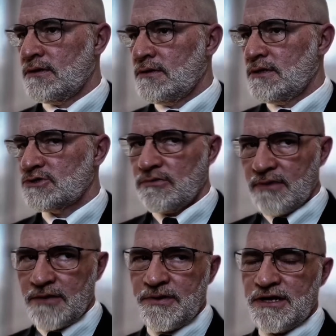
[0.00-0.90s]
So in my
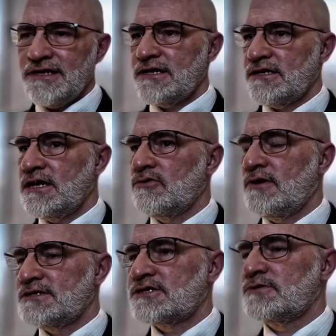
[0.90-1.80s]
opinion, Netanyahu
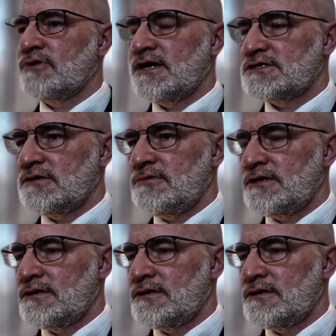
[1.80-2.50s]
has a surprise coming.